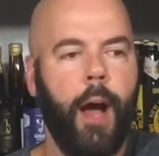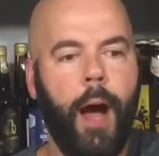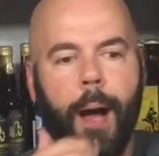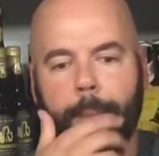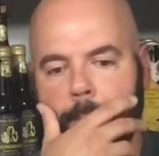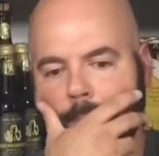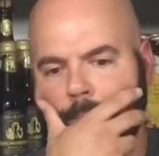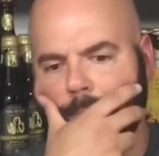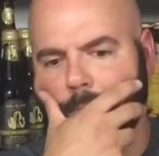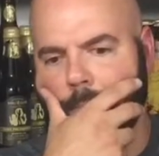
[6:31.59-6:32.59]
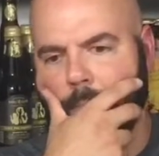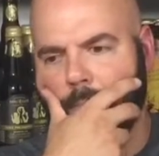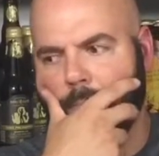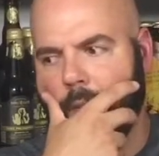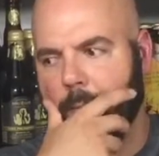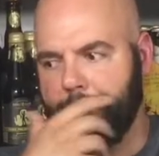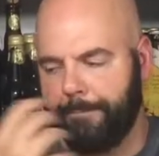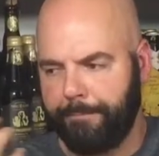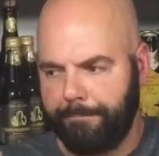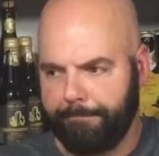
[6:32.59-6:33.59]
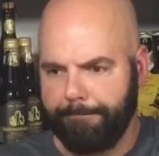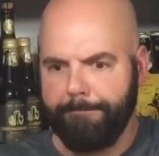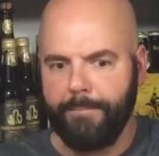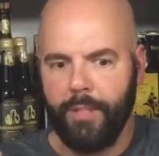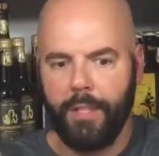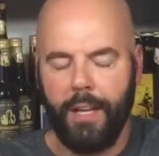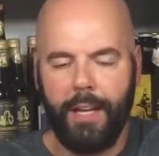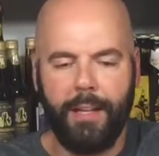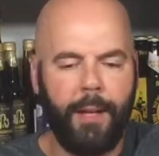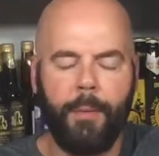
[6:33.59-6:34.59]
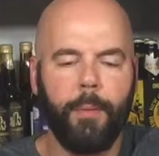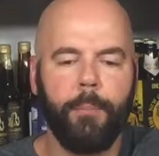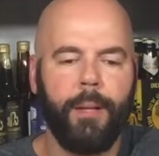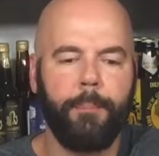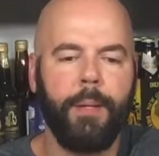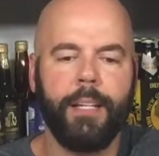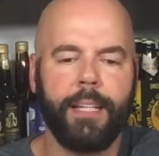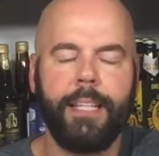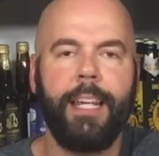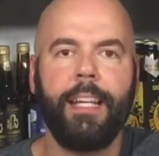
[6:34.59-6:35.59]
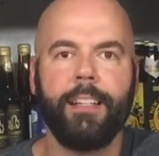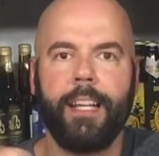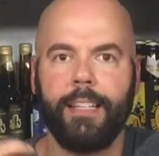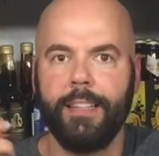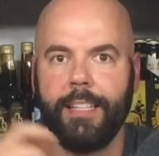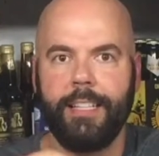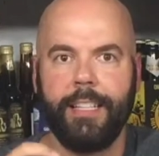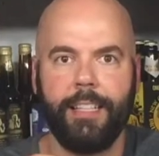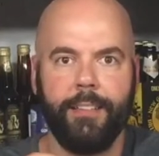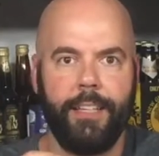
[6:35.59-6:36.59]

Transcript: I remember like being a kid and like licking,